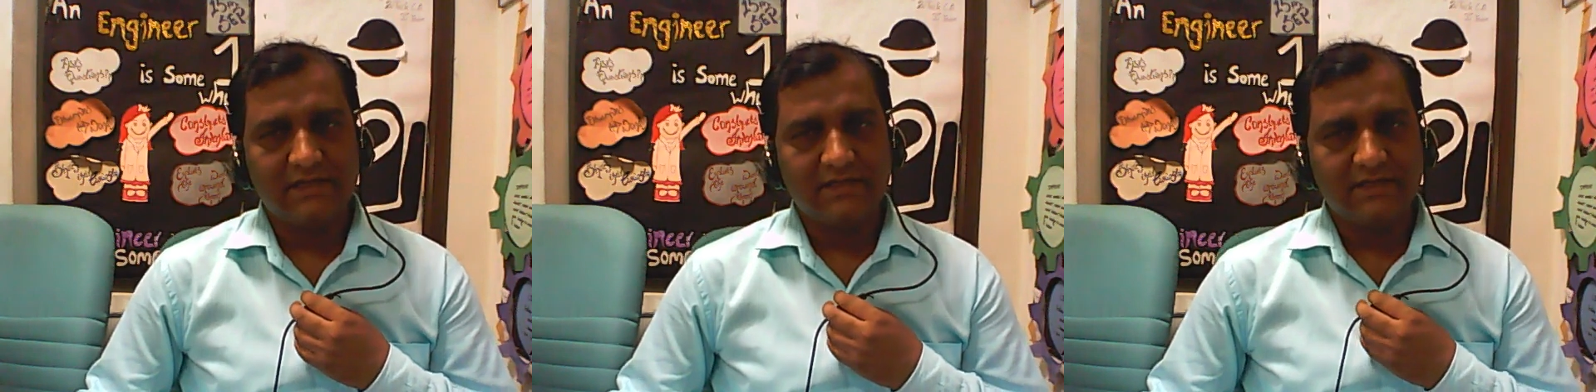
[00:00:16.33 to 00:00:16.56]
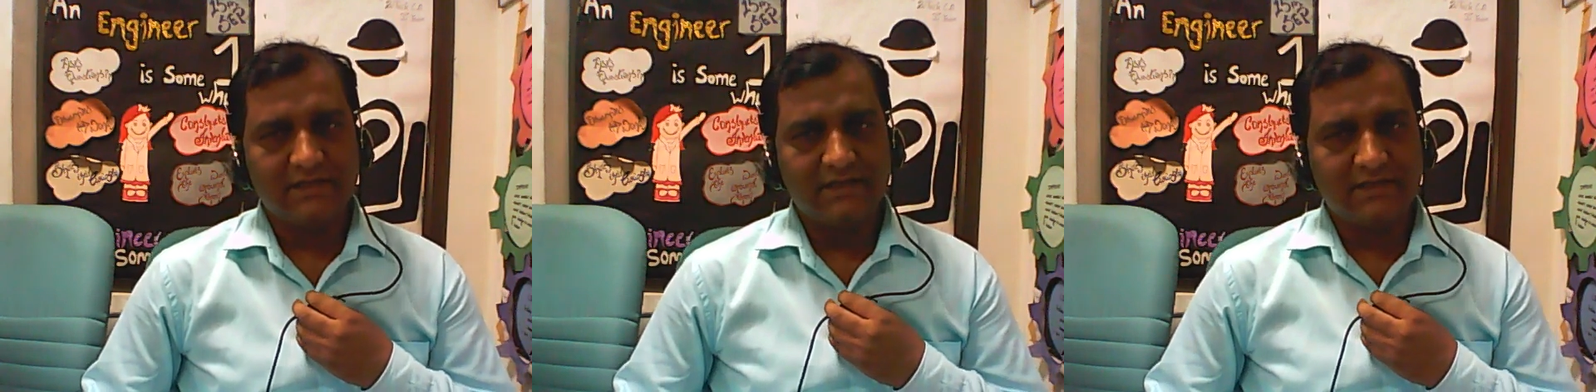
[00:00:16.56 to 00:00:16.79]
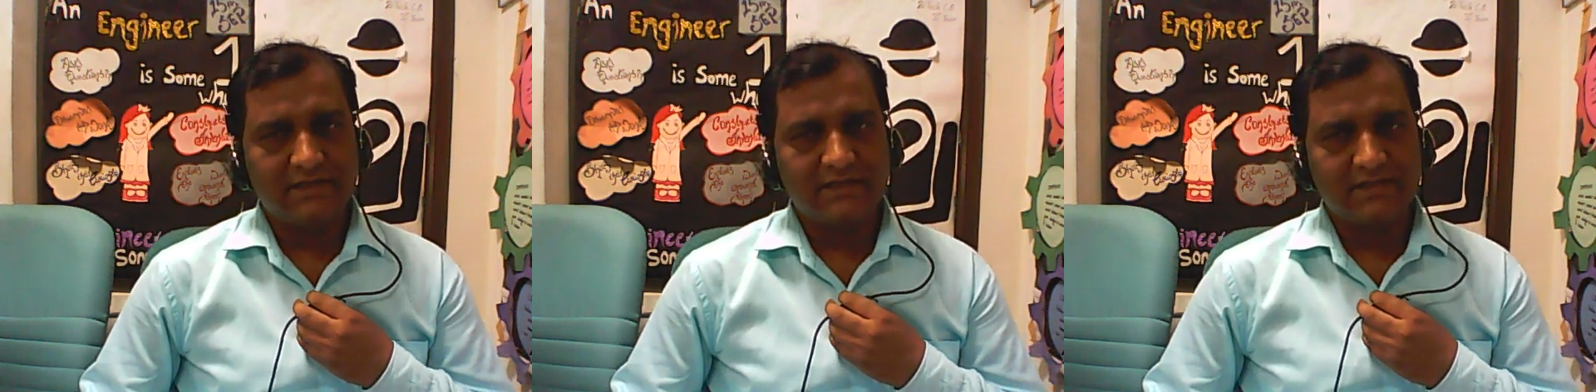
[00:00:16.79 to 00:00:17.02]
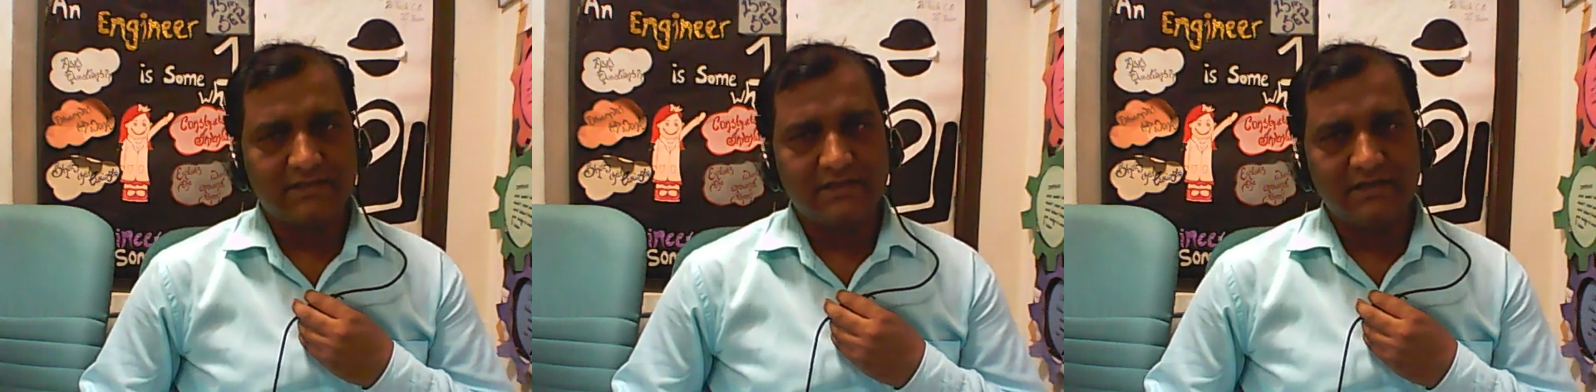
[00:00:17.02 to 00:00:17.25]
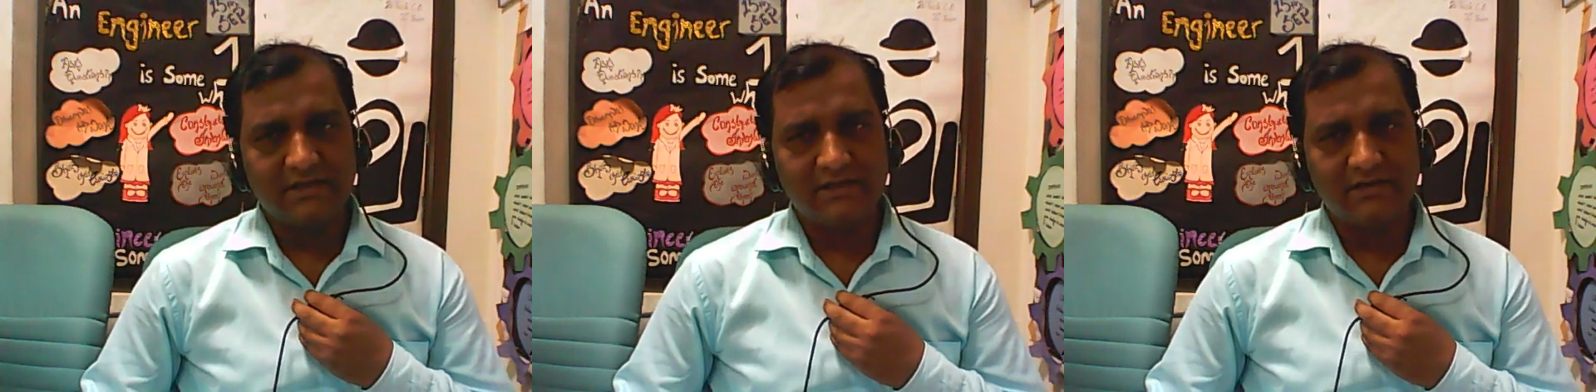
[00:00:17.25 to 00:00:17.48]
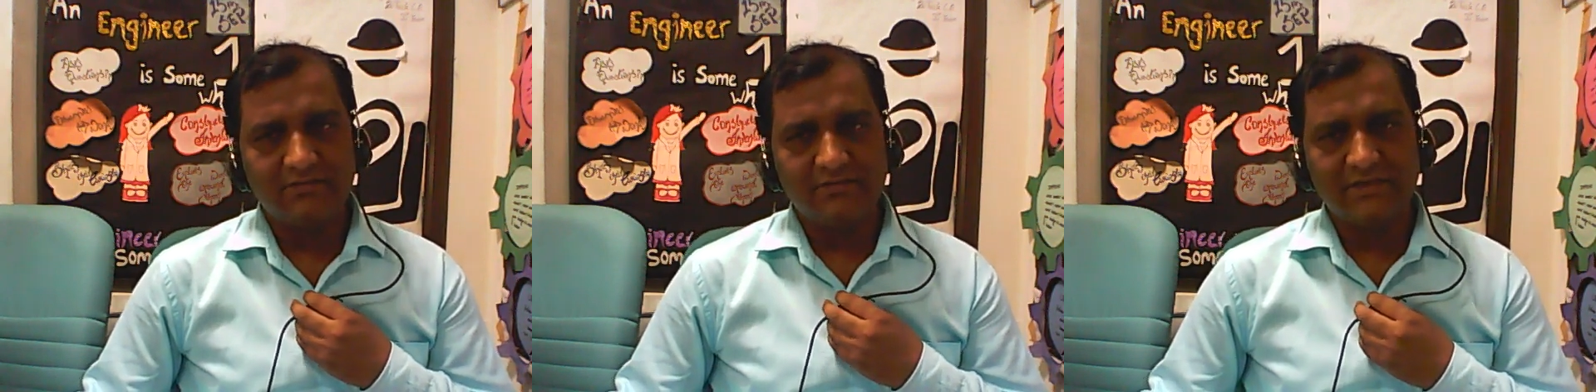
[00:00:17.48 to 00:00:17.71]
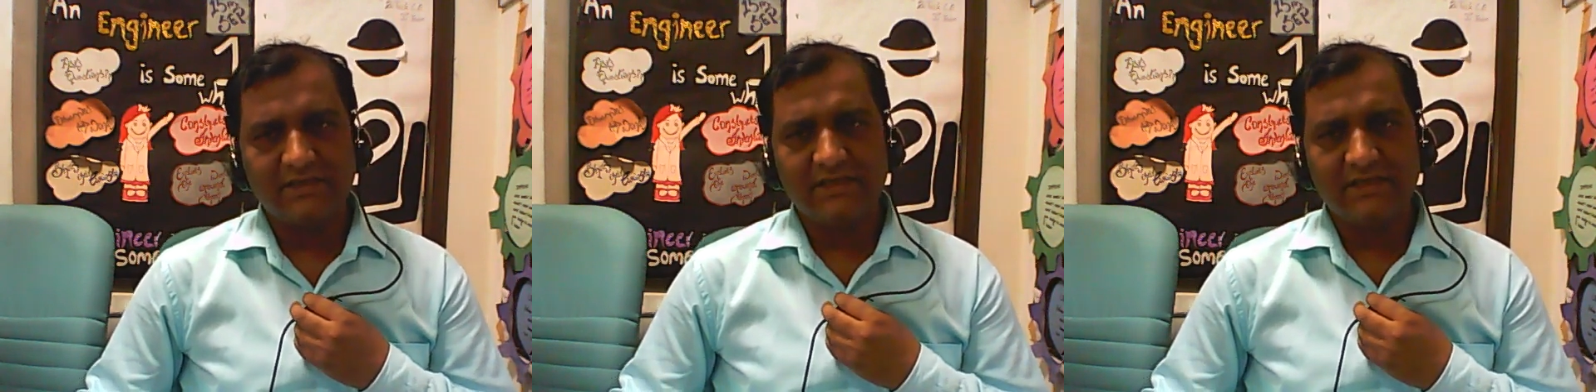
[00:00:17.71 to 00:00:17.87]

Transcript: is the international economics?